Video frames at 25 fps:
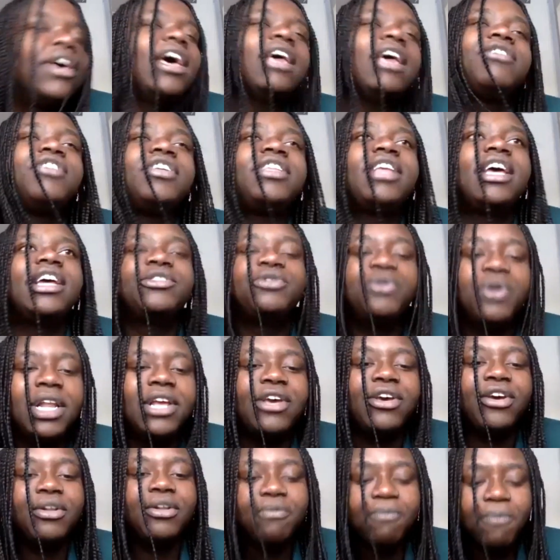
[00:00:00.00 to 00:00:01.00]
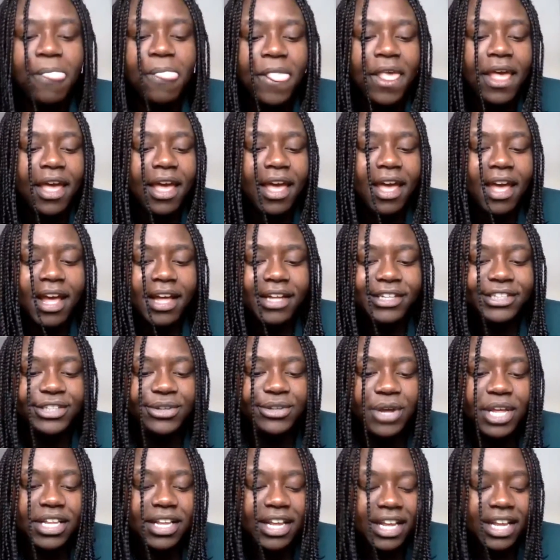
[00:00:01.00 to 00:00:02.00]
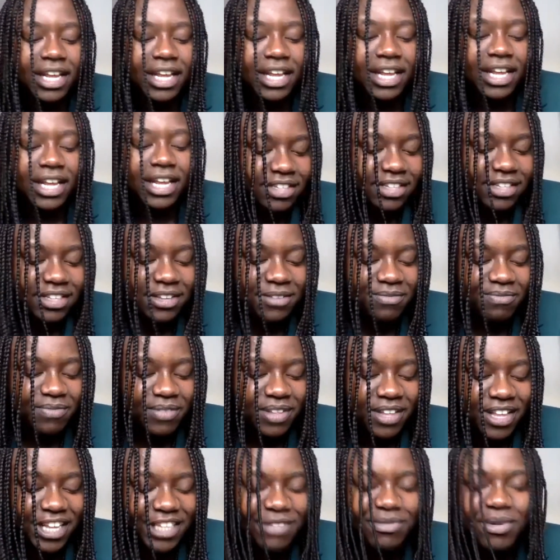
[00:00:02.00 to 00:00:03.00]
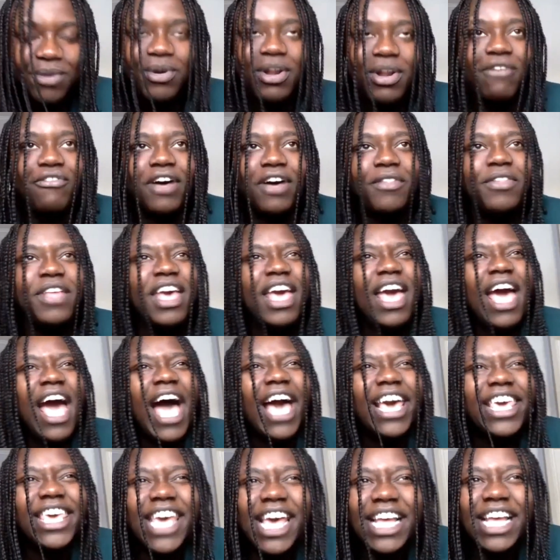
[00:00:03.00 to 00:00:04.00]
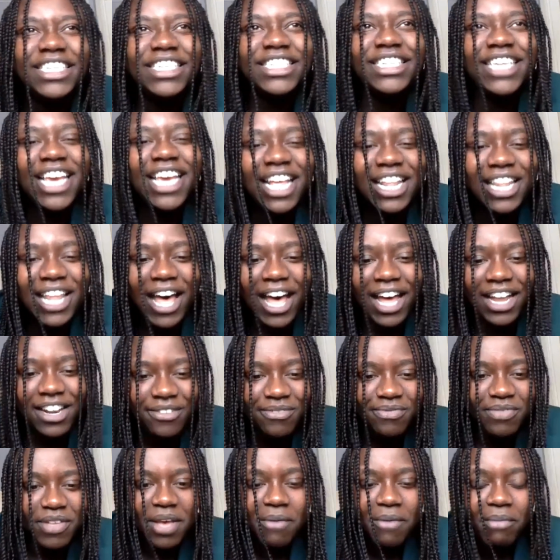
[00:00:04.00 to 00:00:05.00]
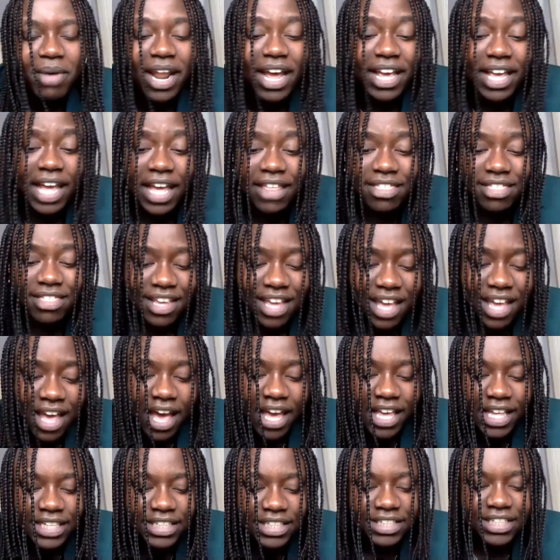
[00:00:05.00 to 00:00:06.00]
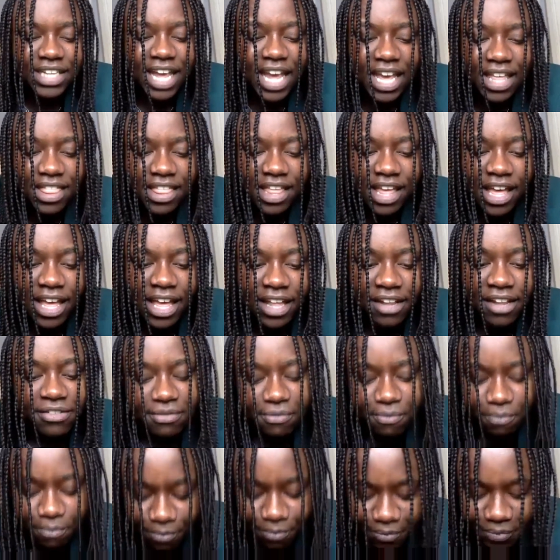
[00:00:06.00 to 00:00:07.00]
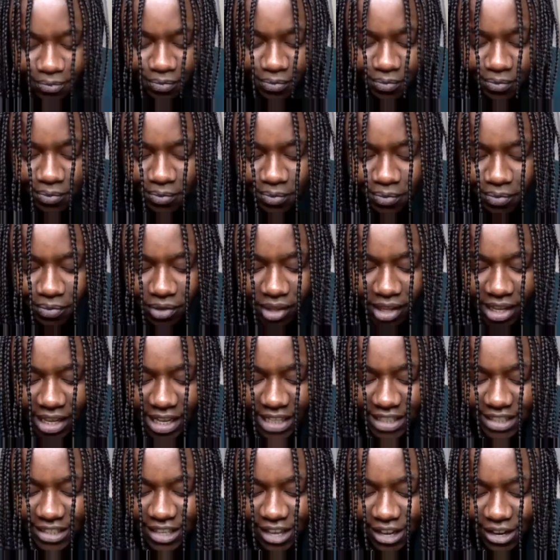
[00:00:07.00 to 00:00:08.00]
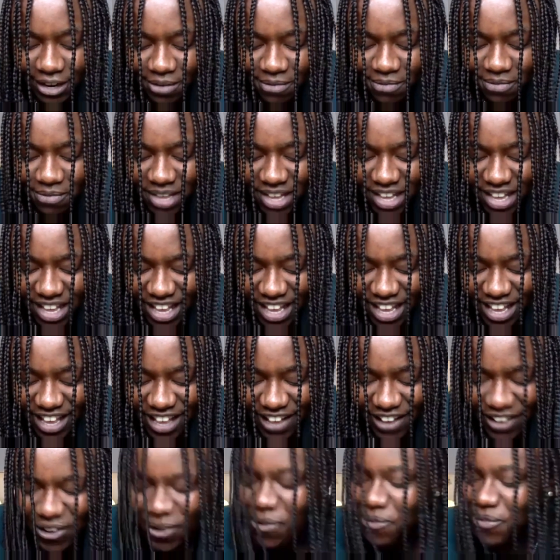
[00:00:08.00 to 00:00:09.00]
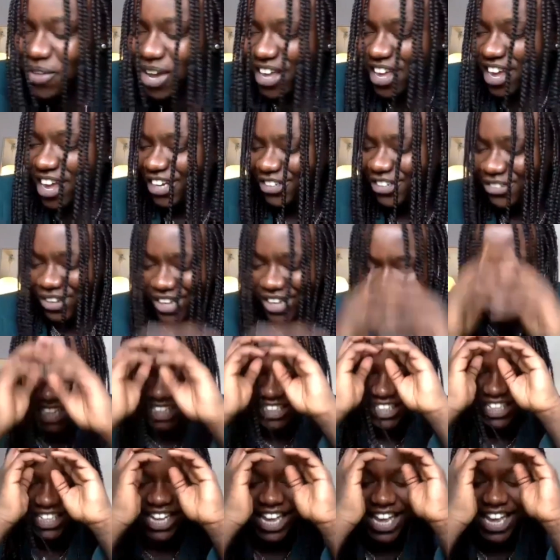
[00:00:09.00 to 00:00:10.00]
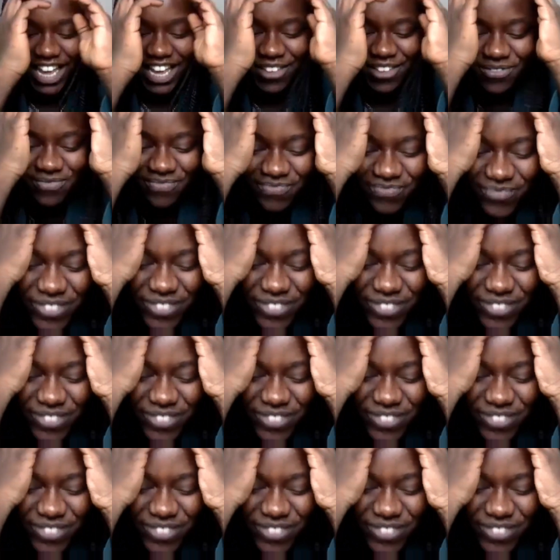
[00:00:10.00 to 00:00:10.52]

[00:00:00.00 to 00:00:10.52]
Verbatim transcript: SVT is really good. So it's been really fun. I can't say a lot, but I think I can say that it's gonna be, oh my God, what can I say?